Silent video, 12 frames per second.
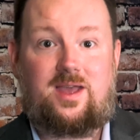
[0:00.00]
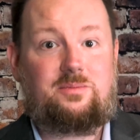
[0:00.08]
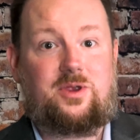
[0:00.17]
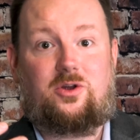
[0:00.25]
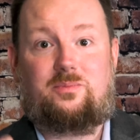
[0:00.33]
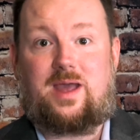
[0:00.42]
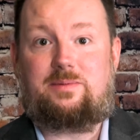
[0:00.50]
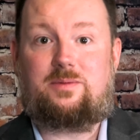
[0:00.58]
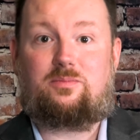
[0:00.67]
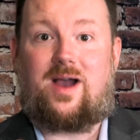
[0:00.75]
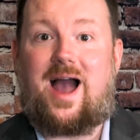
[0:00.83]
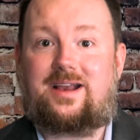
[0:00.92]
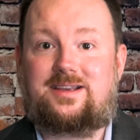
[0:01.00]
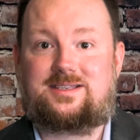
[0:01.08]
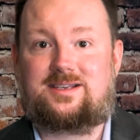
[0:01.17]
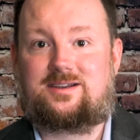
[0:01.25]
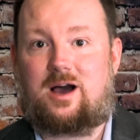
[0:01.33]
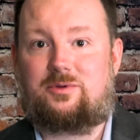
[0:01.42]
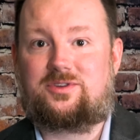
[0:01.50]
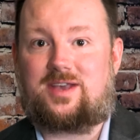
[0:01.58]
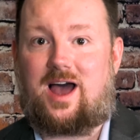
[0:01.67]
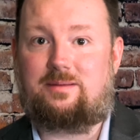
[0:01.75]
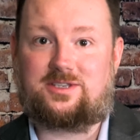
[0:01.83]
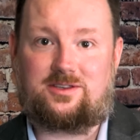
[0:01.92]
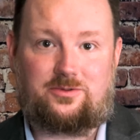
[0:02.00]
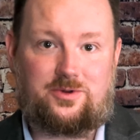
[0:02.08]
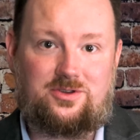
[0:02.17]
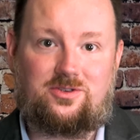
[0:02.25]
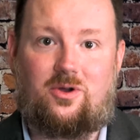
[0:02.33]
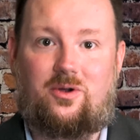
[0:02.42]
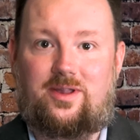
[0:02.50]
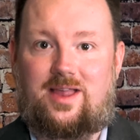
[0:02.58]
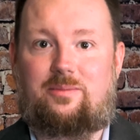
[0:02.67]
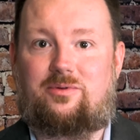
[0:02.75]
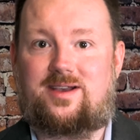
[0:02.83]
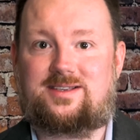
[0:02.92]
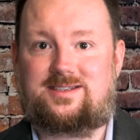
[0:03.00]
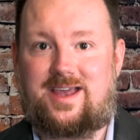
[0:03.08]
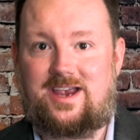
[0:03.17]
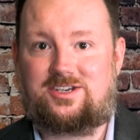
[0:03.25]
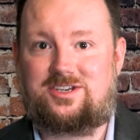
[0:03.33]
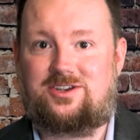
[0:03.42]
You know, maybe practice a couple times so that when you go into that presentation,